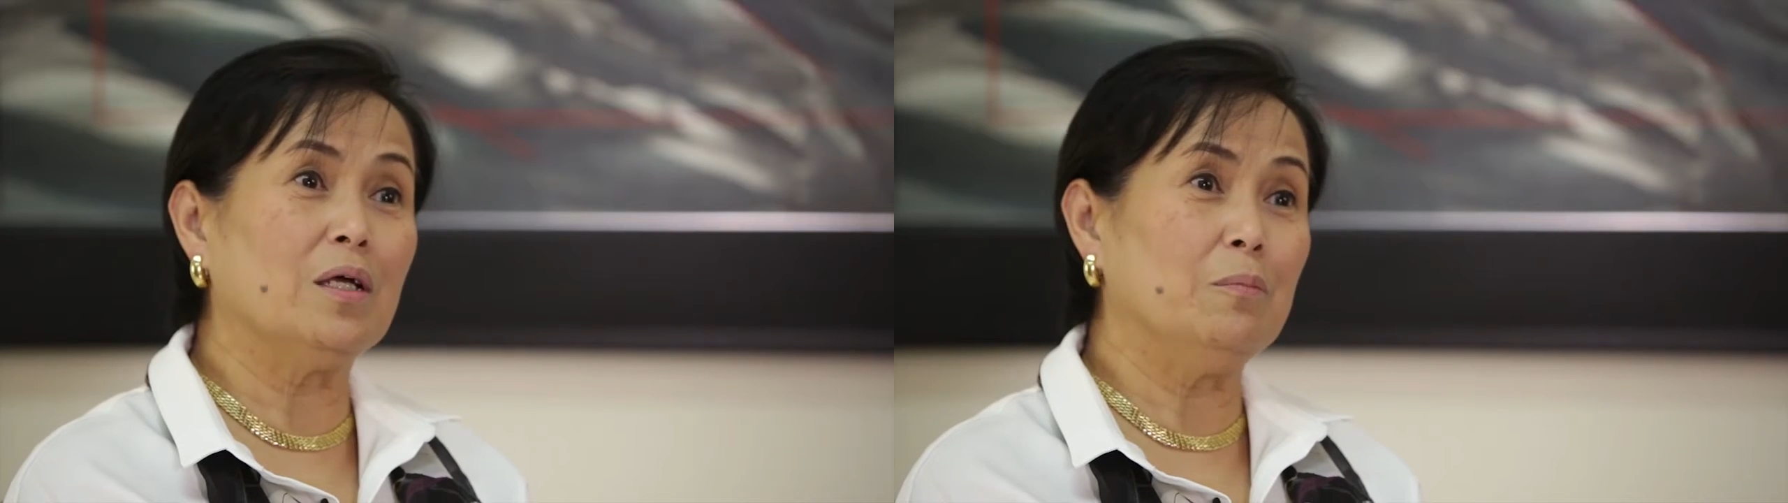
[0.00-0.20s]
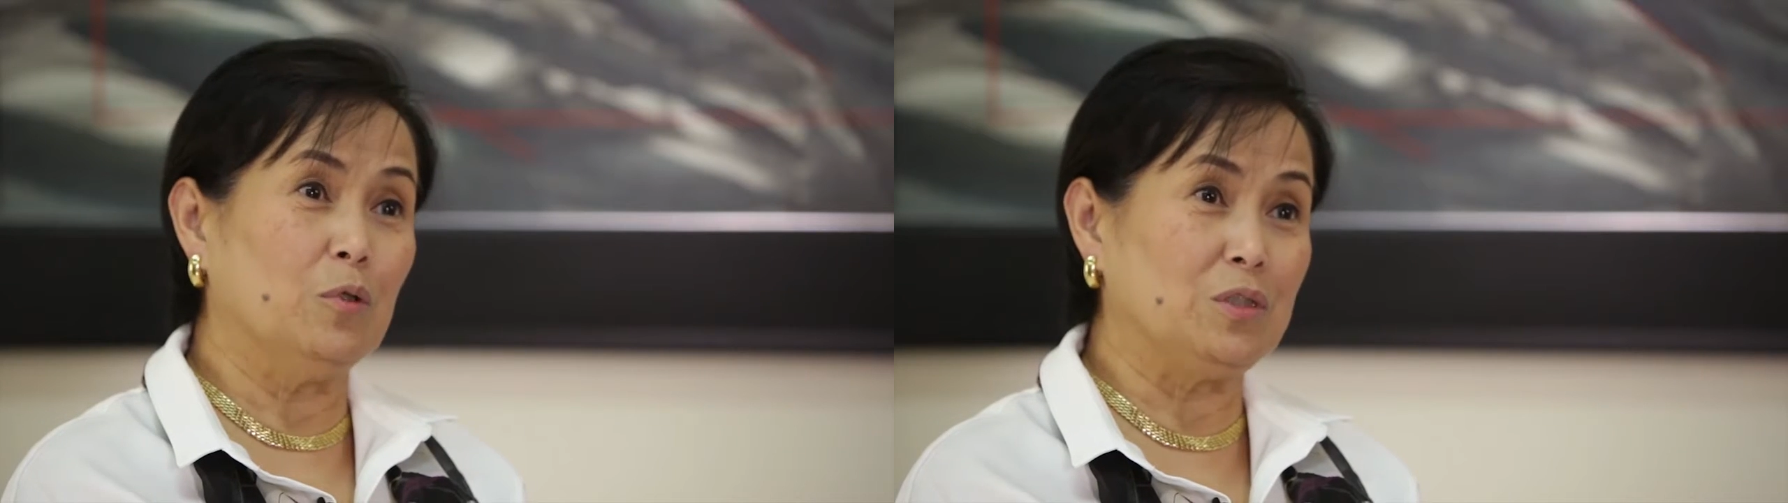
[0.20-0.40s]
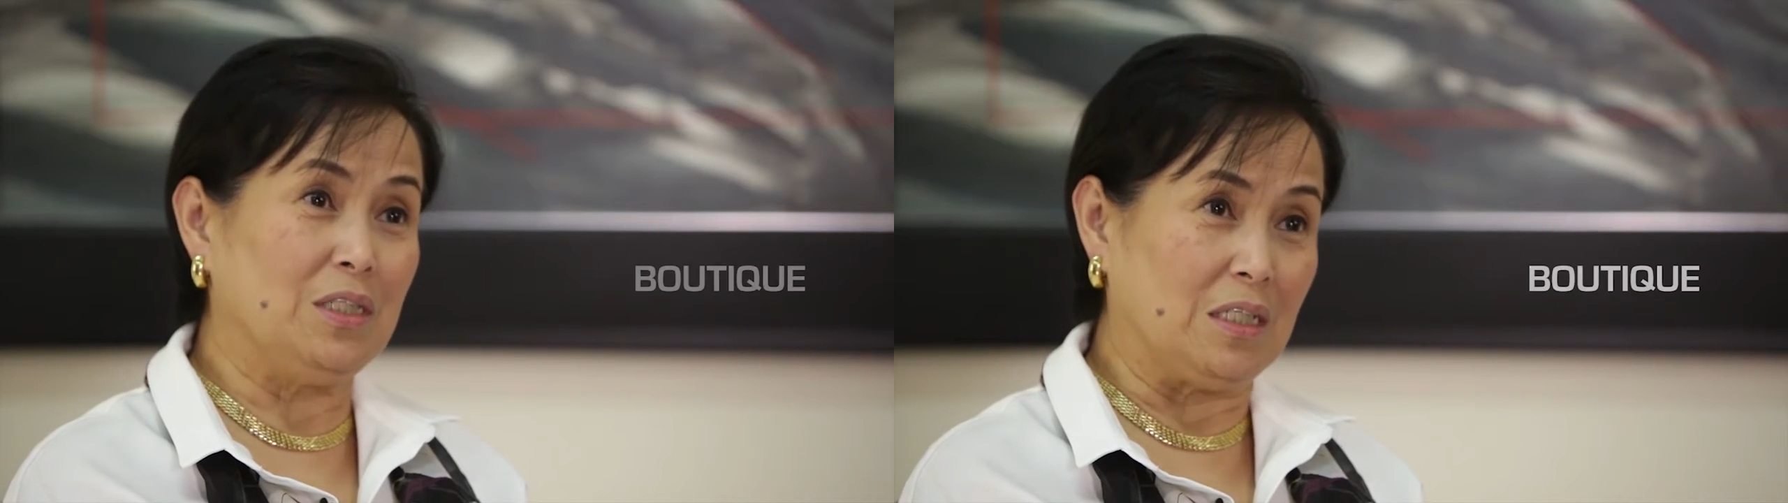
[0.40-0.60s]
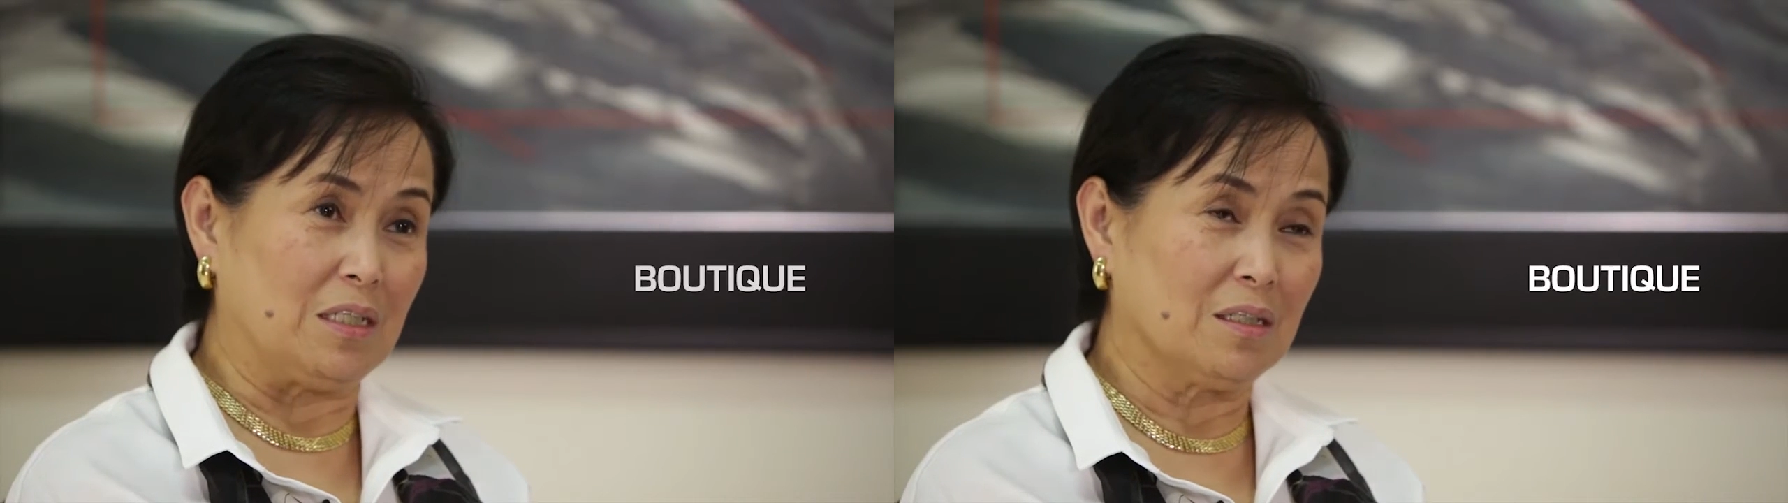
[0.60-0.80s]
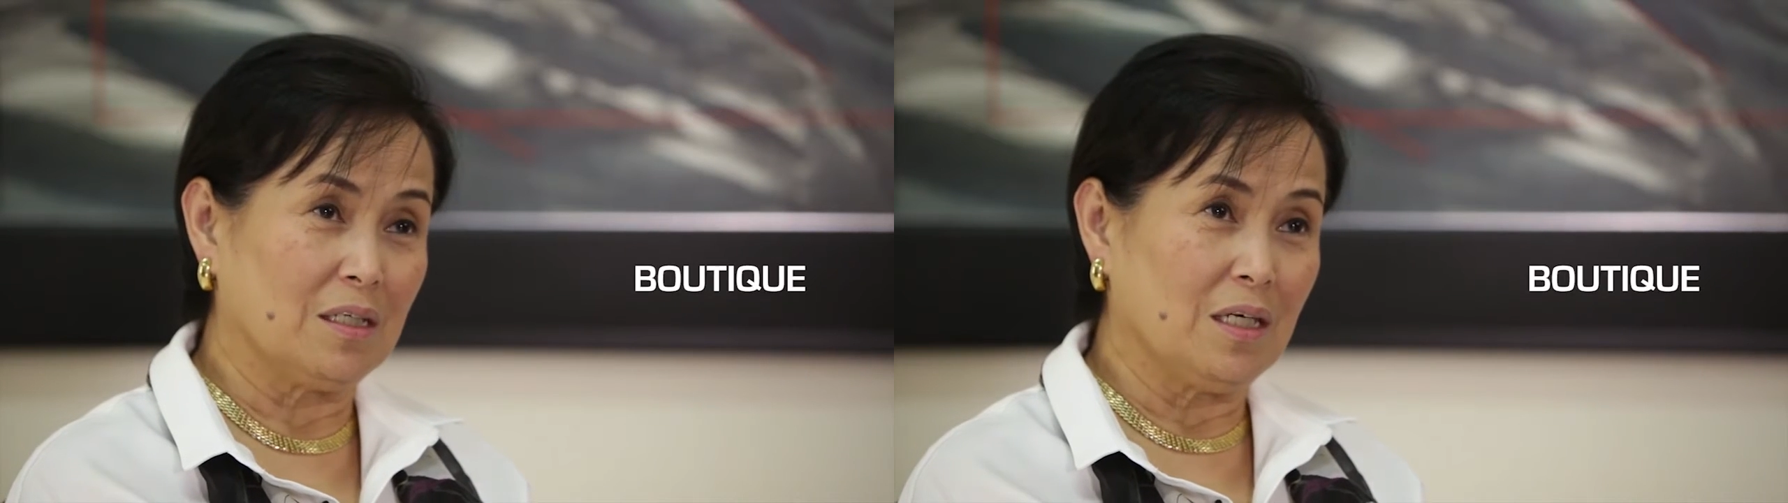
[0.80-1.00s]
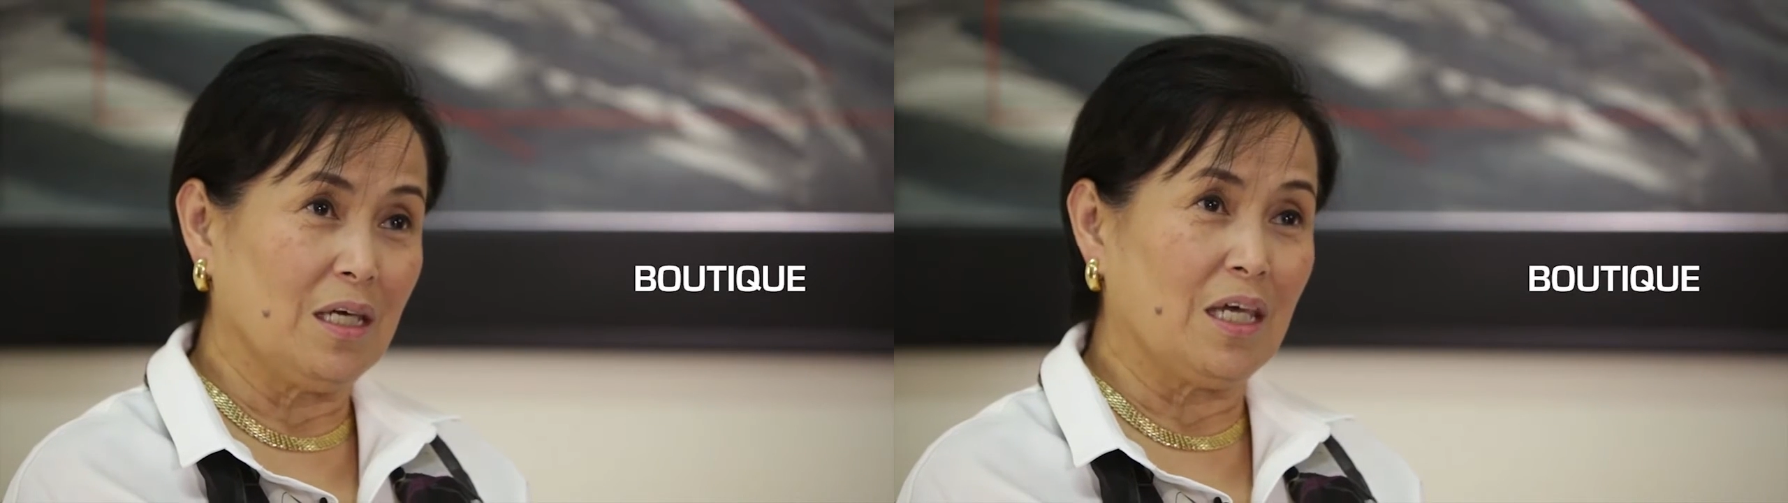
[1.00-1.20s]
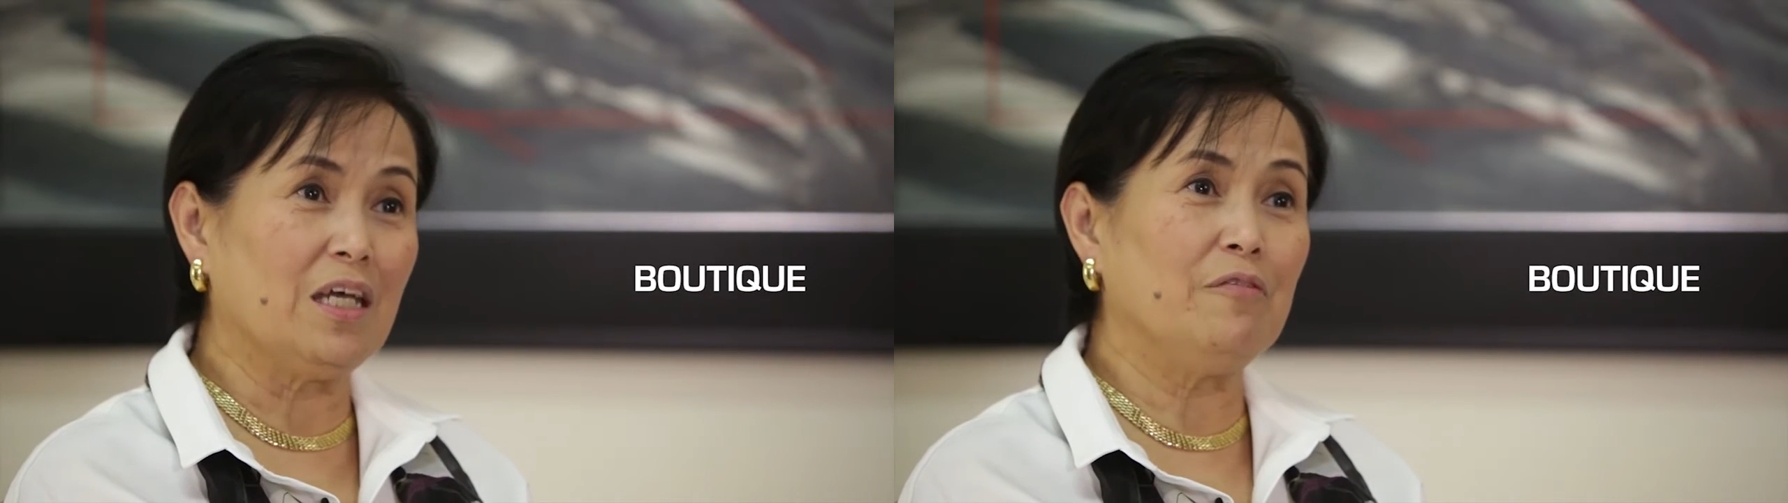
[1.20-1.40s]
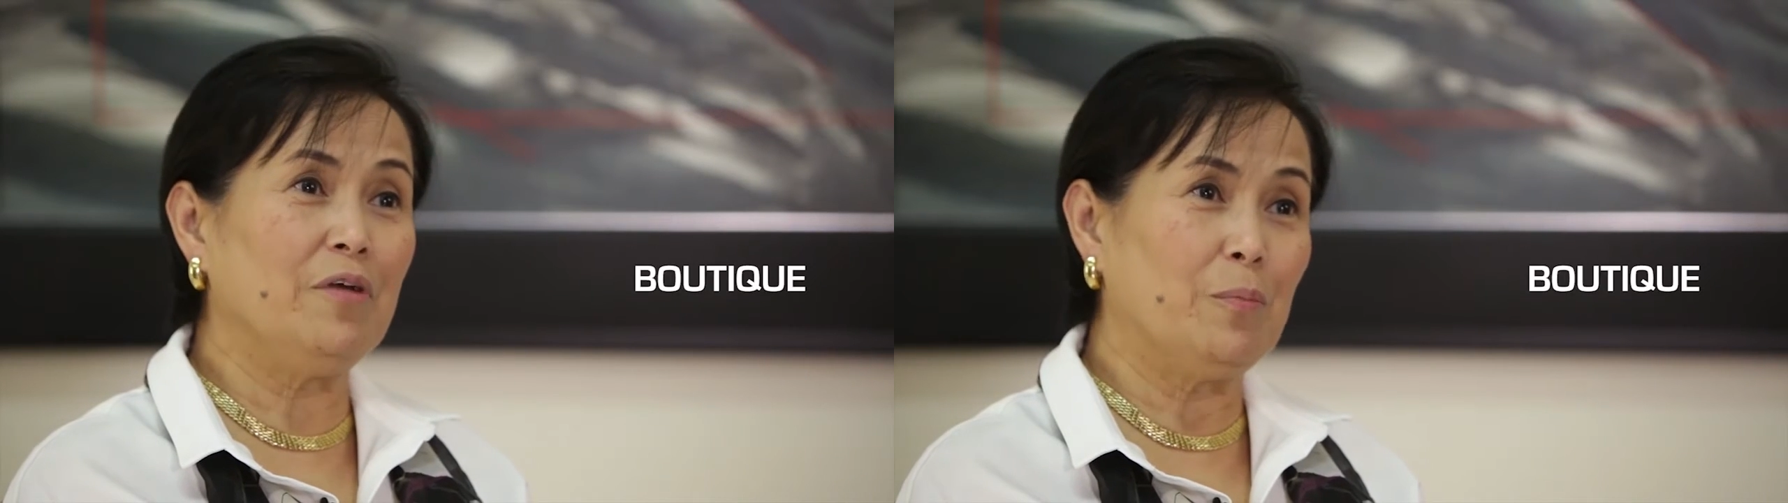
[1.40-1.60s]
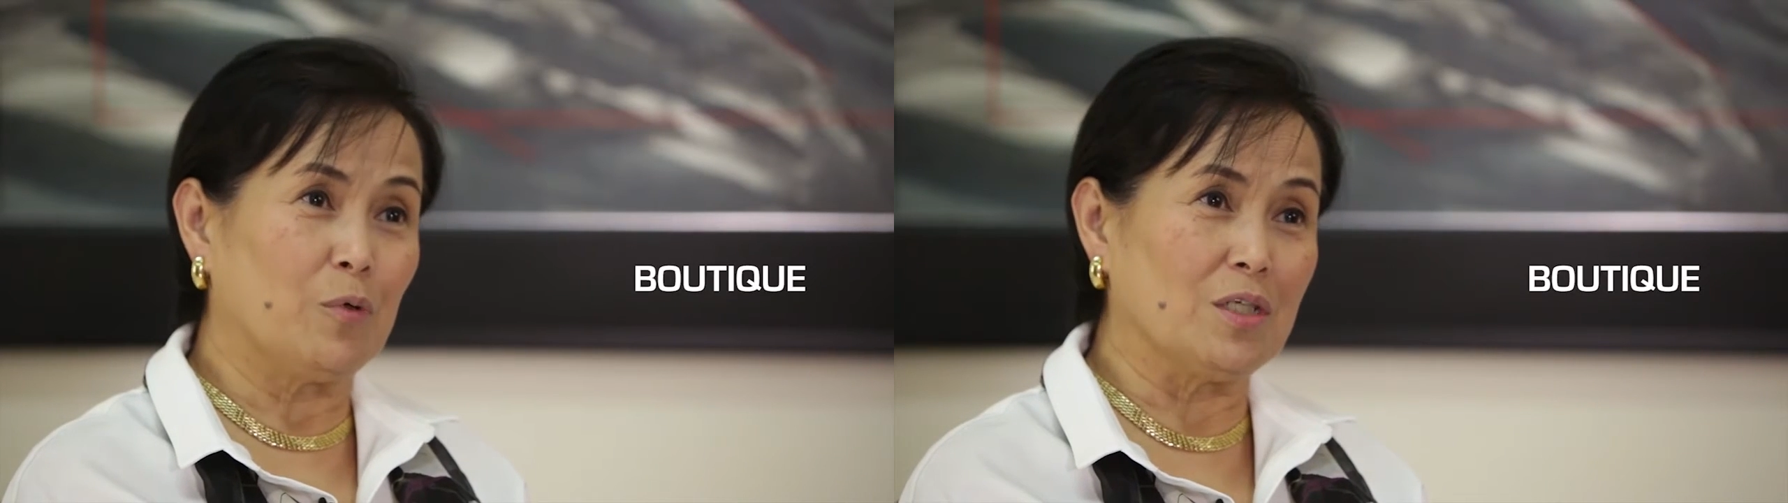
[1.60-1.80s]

We are boutique. Every